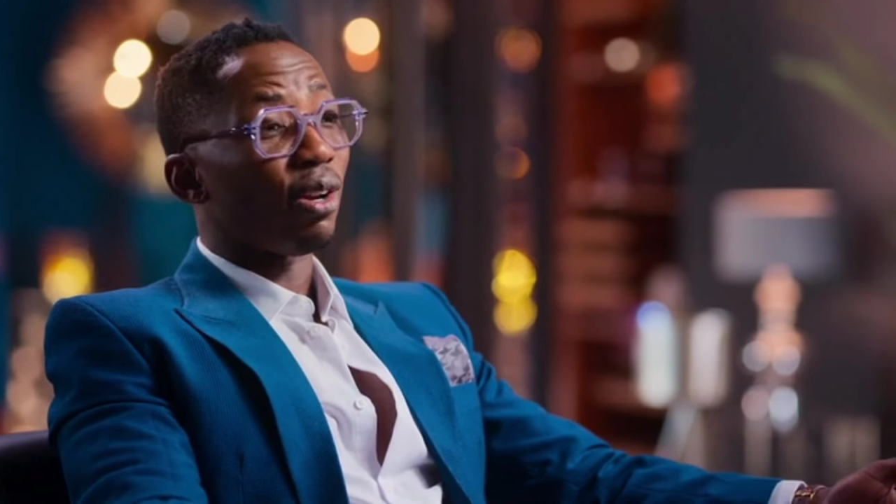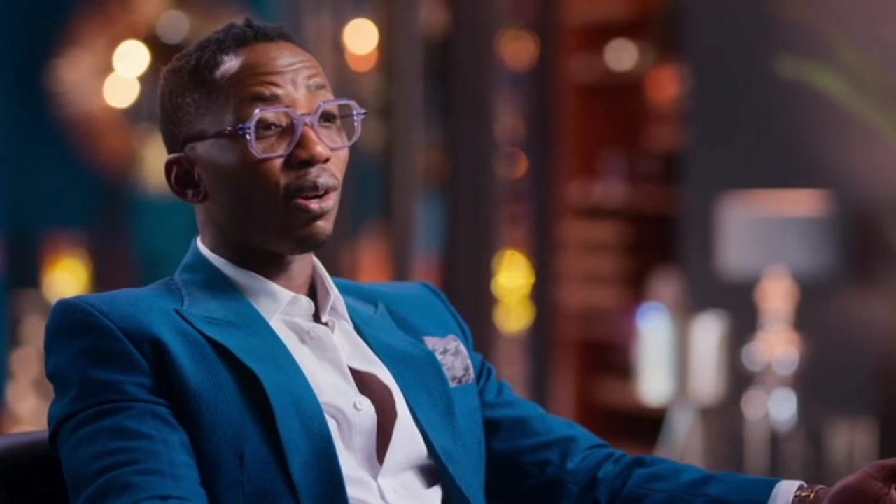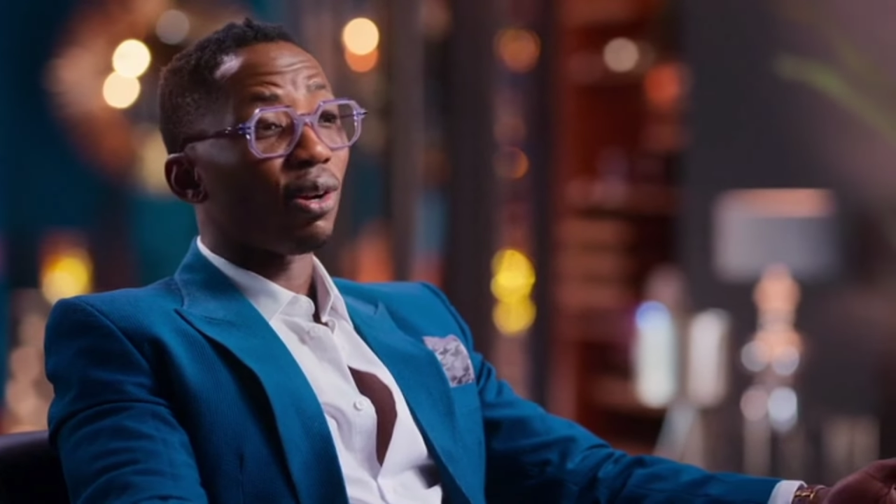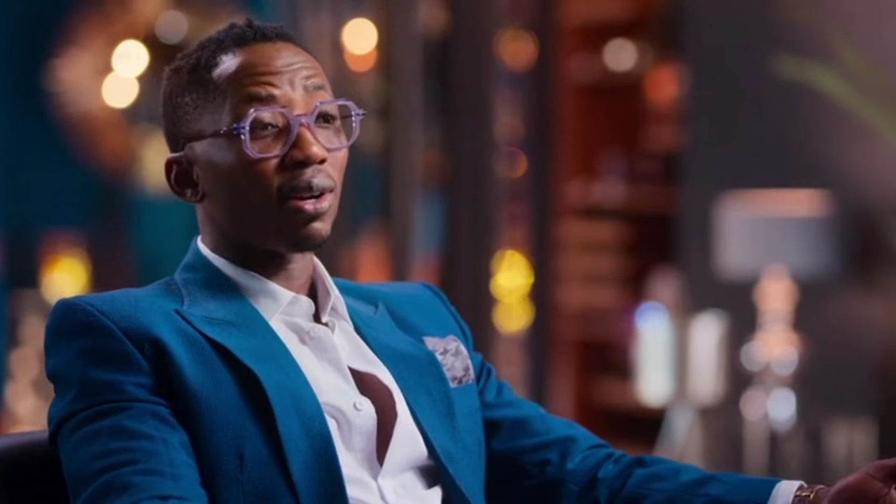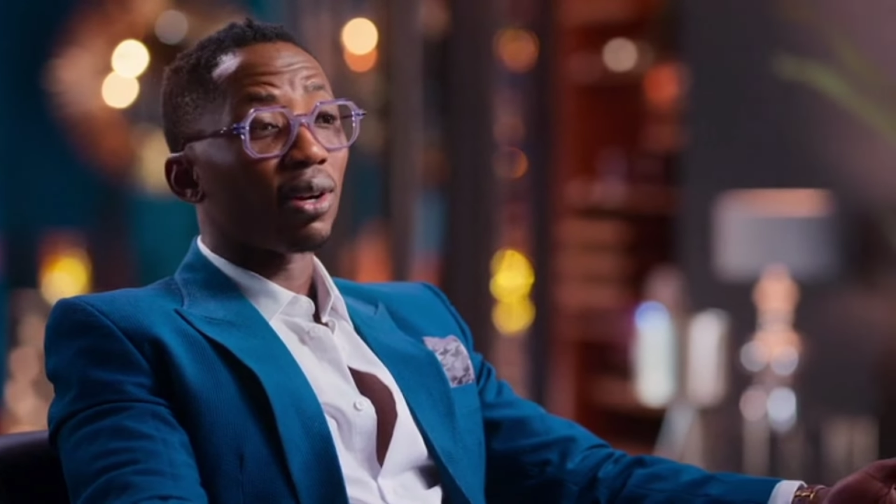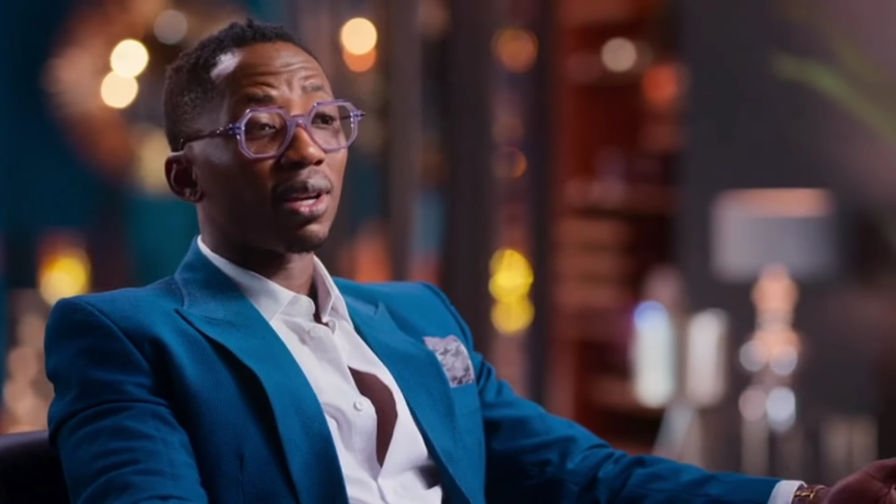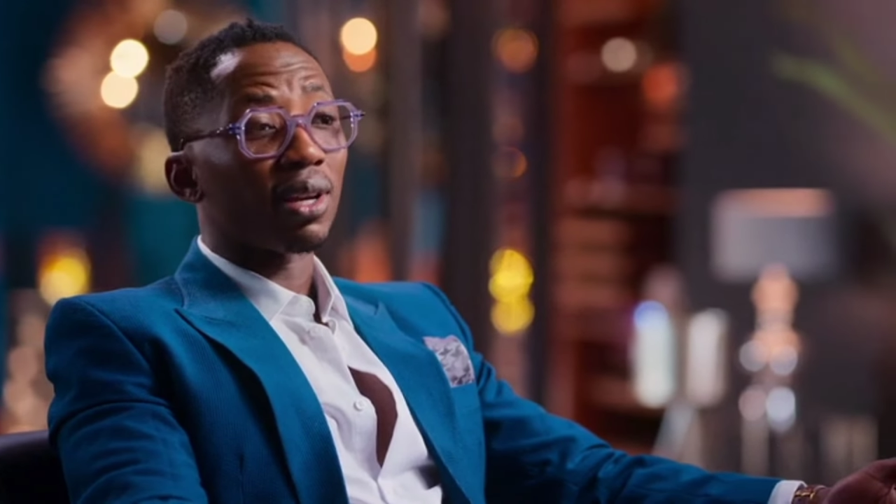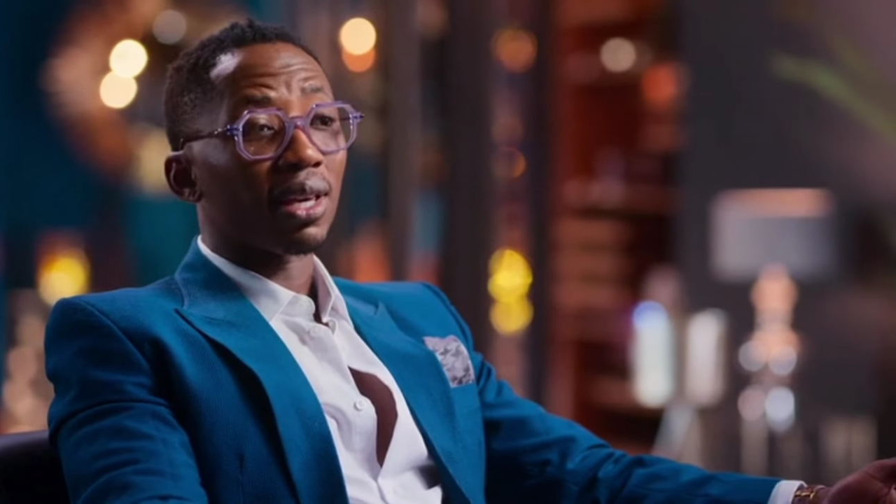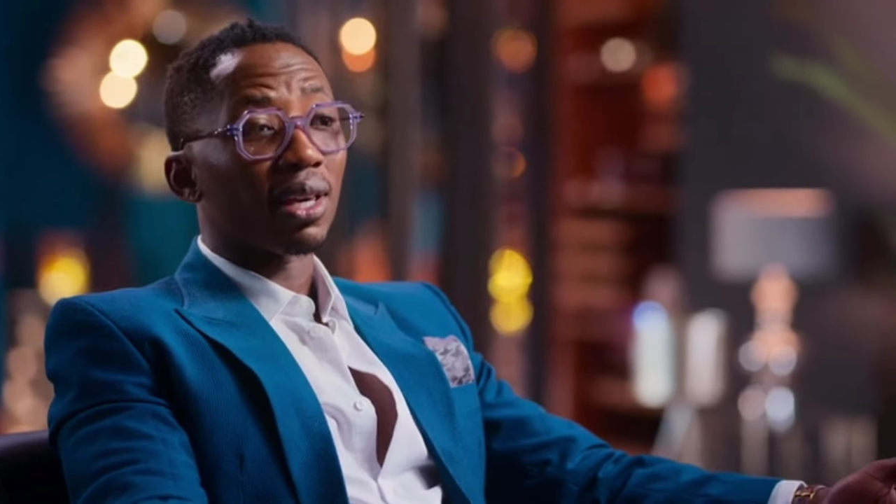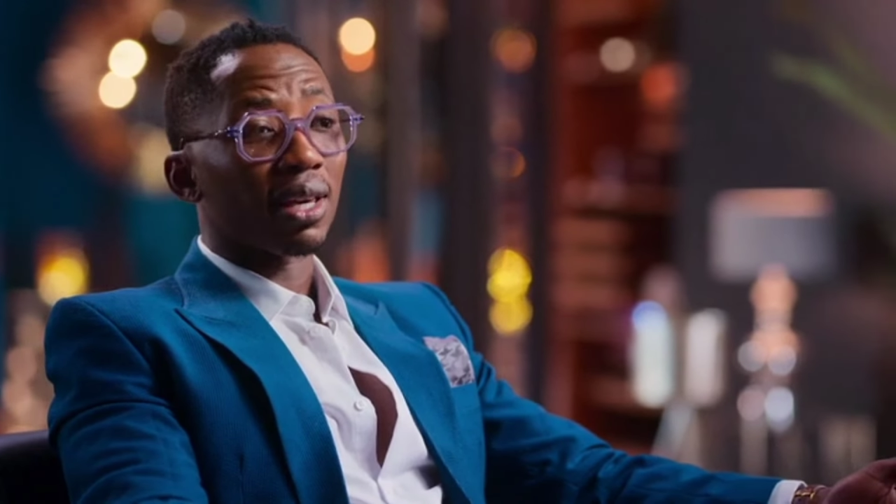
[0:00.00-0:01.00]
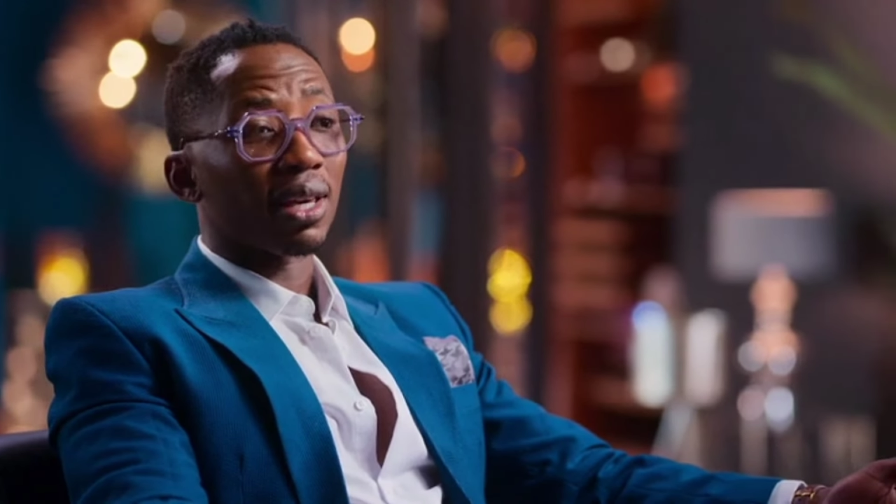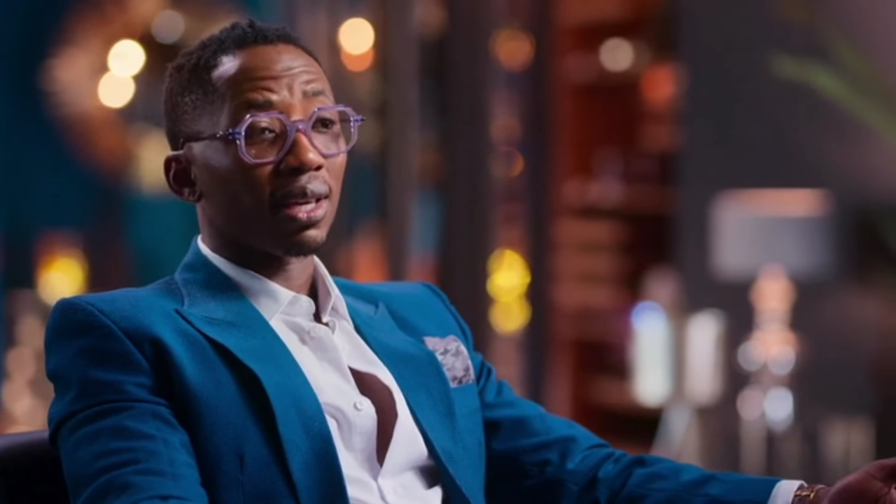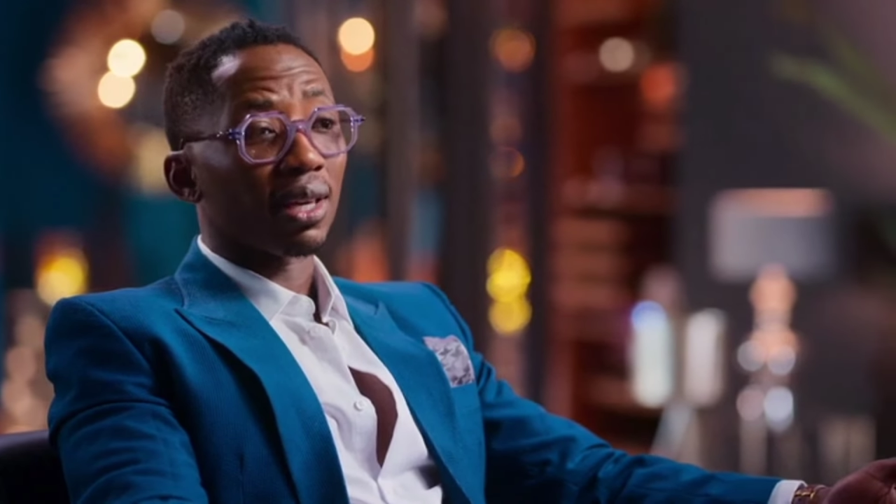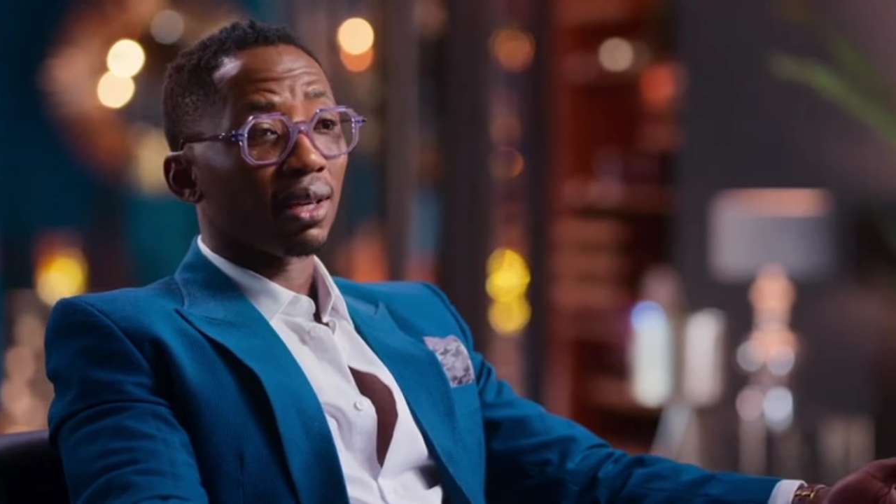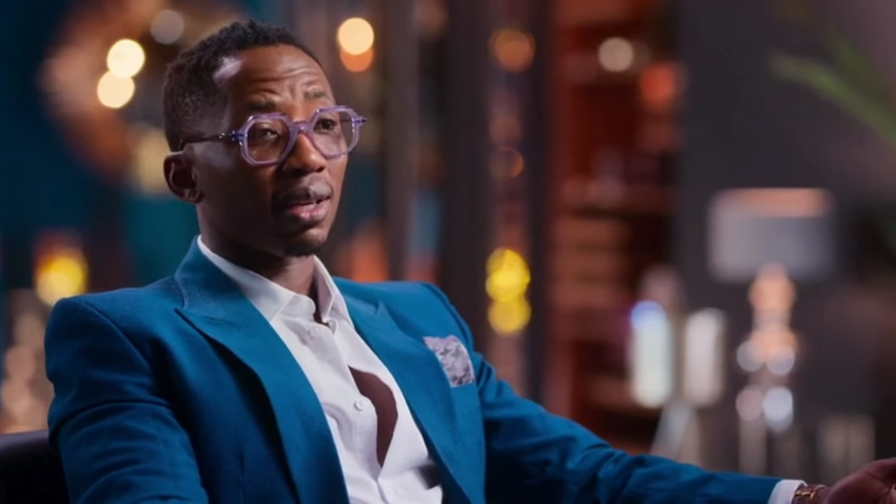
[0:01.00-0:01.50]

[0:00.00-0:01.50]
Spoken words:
Kindly drop